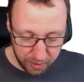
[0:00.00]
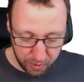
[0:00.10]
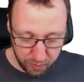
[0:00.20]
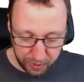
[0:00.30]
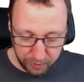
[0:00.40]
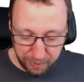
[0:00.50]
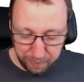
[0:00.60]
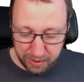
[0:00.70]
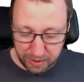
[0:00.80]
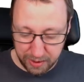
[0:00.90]
quite
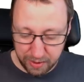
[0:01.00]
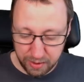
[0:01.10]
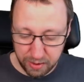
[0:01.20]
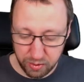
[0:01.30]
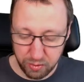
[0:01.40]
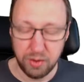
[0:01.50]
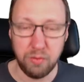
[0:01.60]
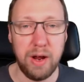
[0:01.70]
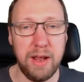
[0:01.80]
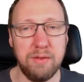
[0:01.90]
rapidly to the
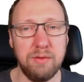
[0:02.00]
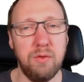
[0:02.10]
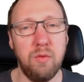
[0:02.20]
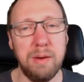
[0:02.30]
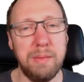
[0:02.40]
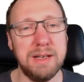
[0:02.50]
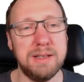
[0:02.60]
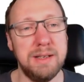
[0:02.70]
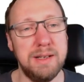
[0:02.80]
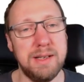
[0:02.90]
rate, to the 1 minus
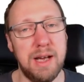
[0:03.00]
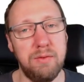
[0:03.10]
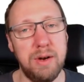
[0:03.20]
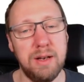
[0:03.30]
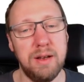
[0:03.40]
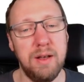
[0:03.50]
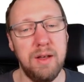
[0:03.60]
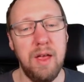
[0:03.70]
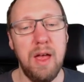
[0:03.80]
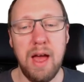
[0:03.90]
the design rate.
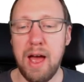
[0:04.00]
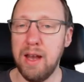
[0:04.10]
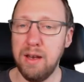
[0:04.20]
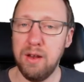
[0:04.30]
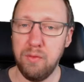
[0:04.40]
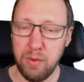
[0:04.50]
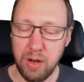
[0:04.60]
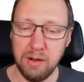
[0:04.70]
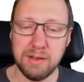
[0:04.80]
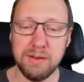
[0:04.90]
And we
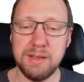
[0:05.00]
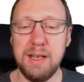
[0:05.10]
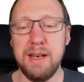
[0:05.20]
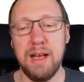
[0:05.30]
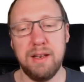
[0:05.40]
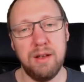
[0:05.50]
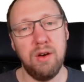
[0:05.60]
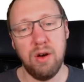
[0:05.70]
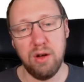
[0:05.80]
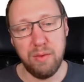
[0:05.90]
also see that
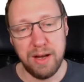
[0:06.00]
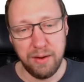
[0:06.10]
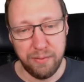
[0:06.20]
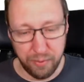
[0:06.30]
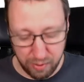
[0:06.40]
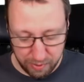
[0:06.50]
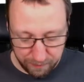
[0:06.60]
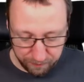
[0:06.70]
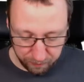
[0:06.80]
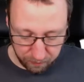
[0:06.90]
already for
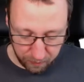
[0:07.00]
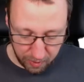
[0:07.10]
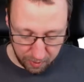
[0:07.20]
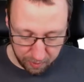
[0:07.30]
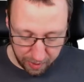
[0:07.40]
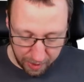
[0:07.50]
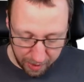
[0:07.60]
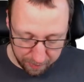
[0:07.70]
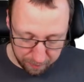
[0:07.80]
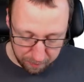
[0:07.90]

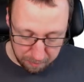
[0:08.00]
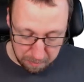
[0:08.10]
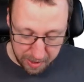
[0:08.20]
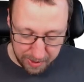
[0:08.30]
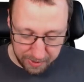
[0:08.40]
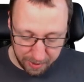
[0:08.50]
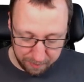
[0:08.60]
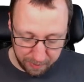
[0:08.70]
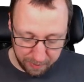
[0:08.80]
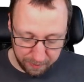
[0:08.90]

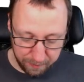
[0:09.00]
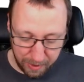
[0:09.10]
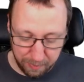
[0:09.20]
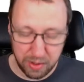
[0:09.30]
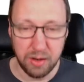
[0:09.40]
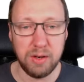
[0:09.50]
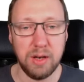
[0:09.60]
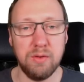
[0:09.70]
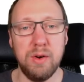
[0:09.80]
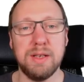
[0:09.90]
medium variable knot
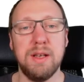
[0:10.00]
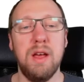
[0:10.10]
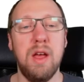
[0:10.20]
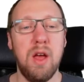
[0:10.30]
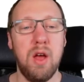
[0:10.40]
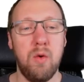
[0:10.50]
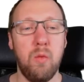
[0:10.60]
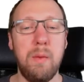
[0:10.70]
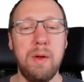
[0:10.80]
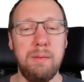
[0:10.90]
degrees,
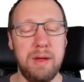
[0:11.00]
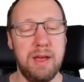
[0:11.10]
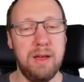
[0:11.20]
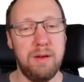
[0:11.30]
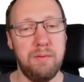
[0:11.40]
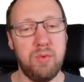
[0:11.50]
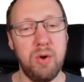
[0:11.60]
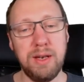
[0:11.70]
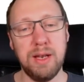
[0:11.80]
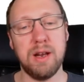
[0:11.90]
we will be
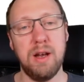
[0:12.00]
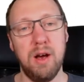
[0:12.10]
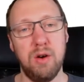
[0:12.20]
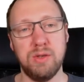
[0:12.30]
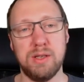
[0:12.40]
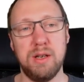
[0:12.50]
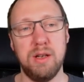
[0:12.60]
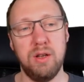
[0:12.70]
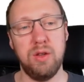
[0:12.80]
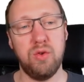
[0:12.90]
pretty close
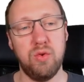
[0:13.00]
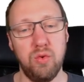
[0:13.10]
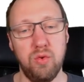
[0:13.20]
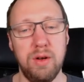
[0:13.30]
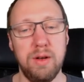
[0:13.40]
to